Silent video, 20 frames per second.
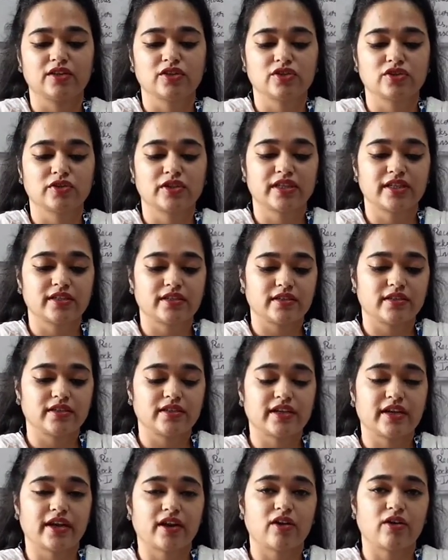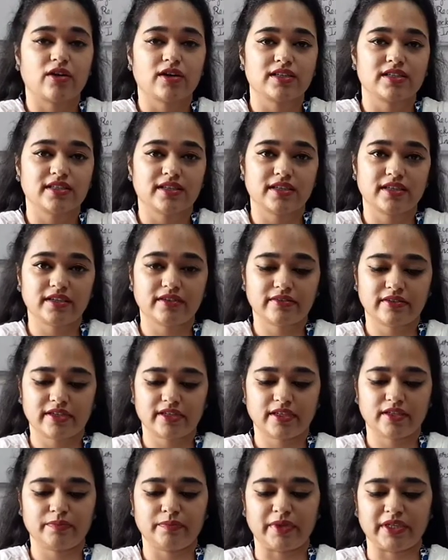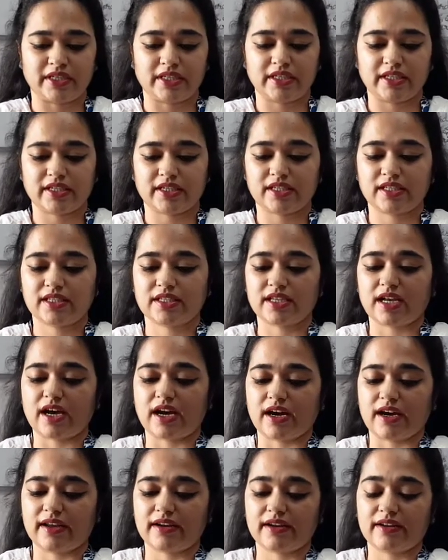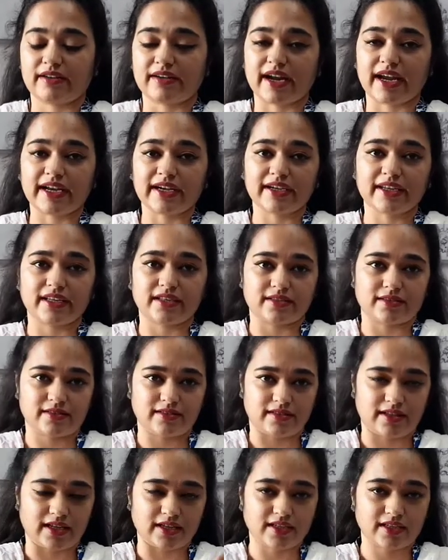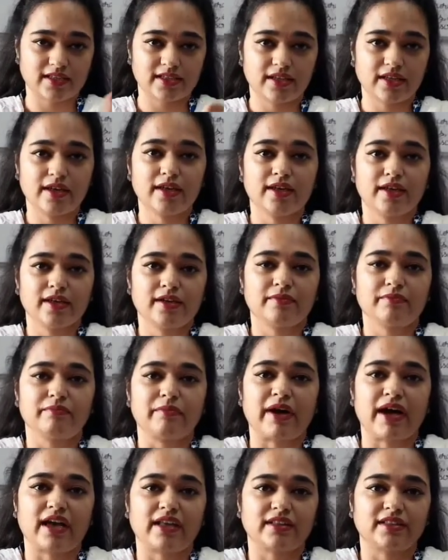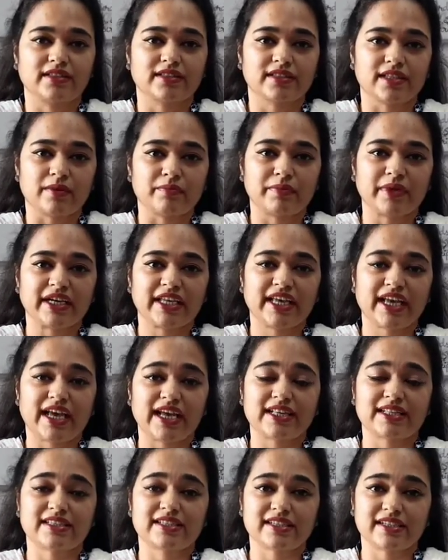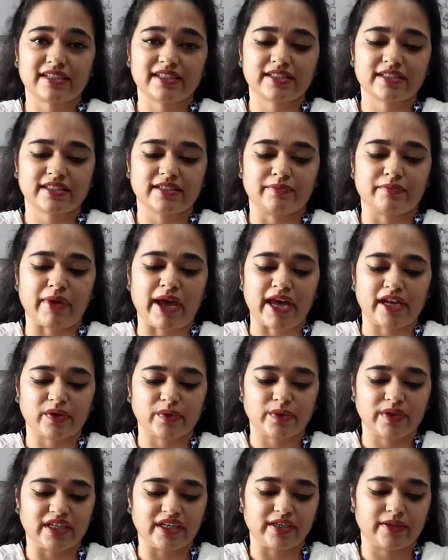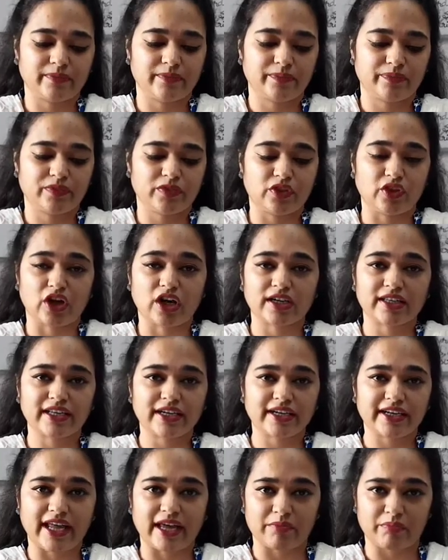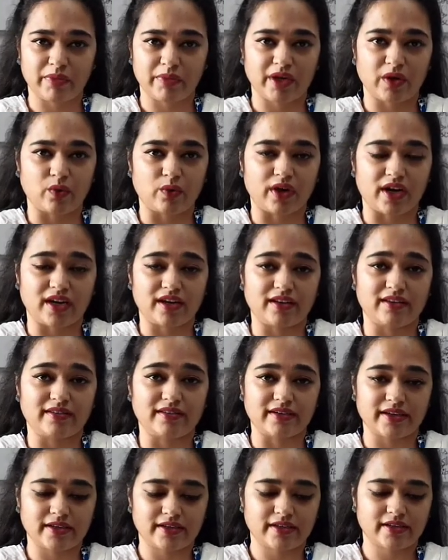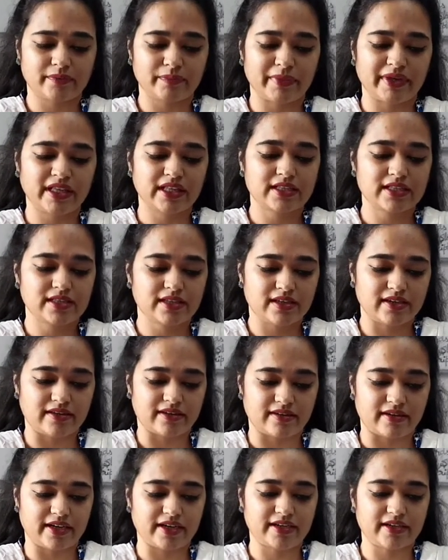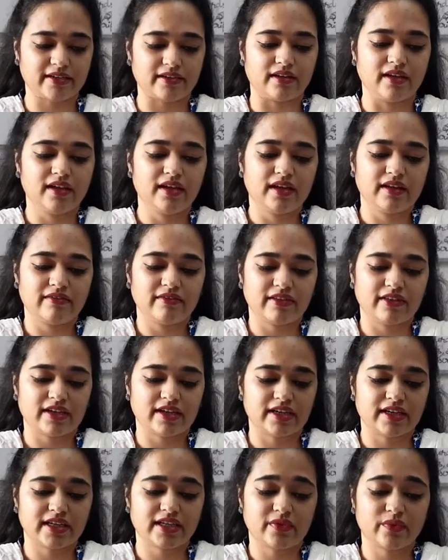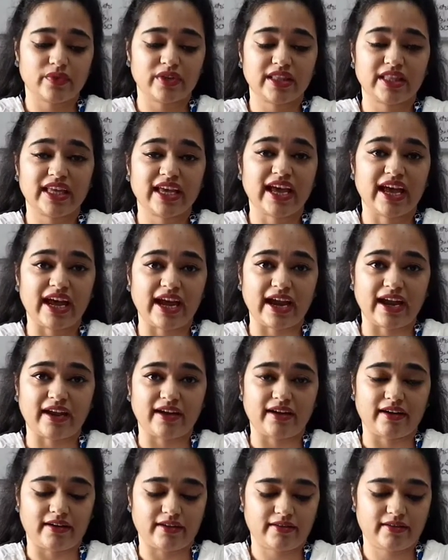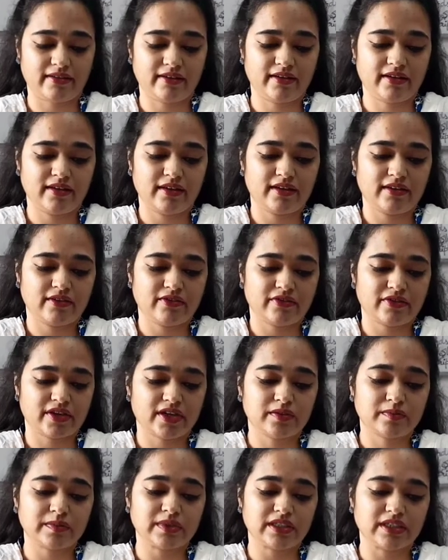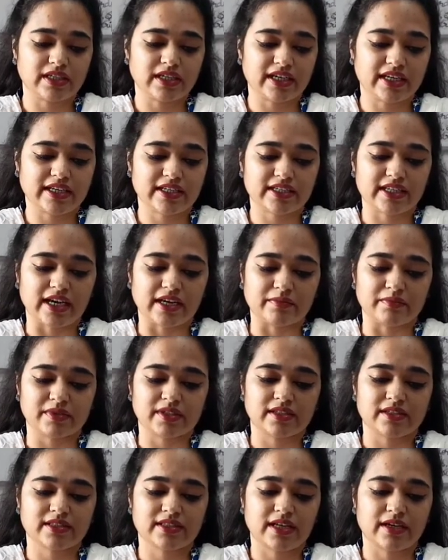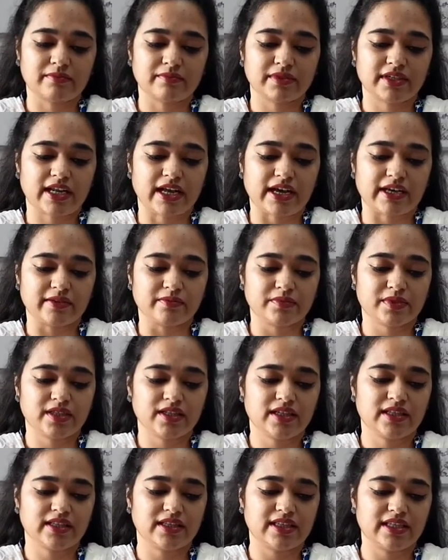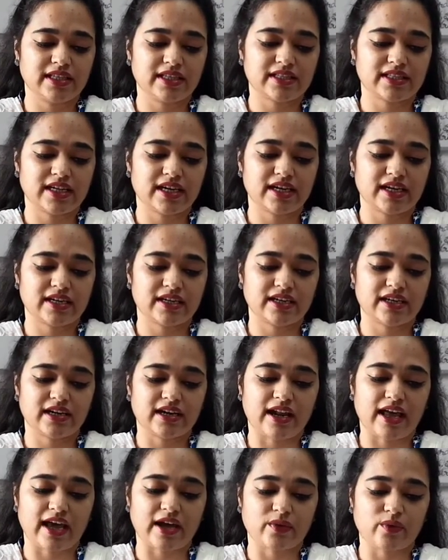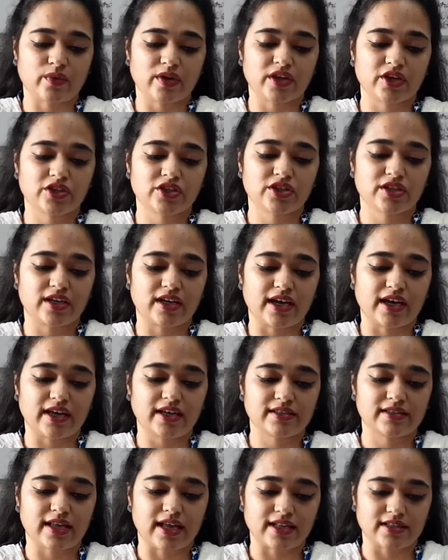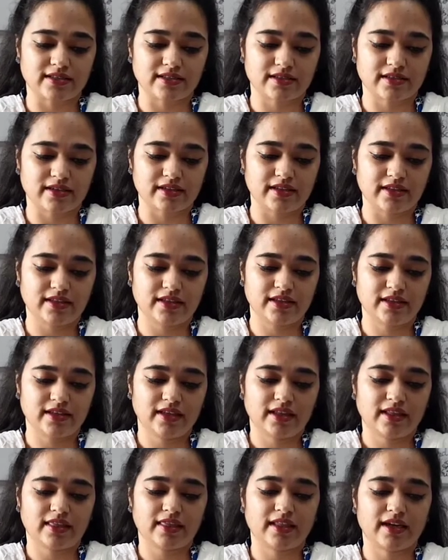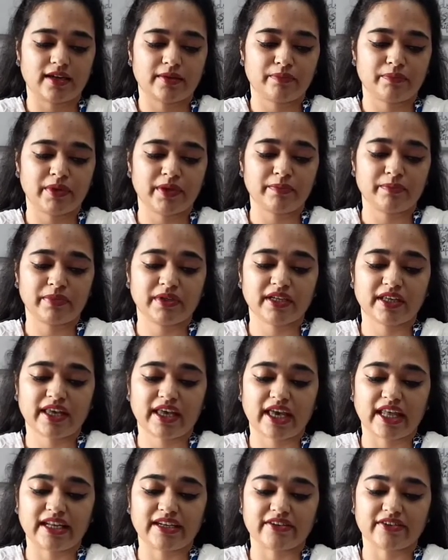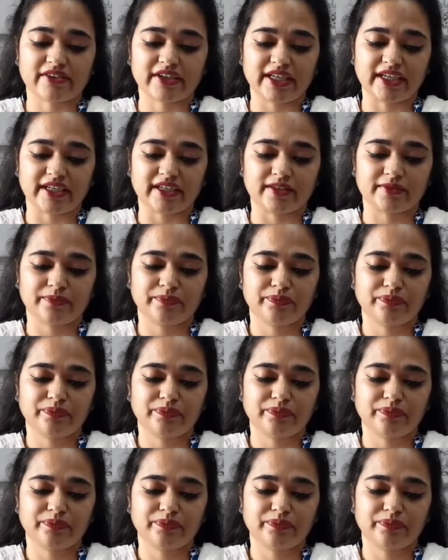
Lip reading: So written records and written materials are writings, that is somebody has written manually, not the typing one. Written means written with the hand from early times. Sometimes these are in language like Sanskrit that people can read.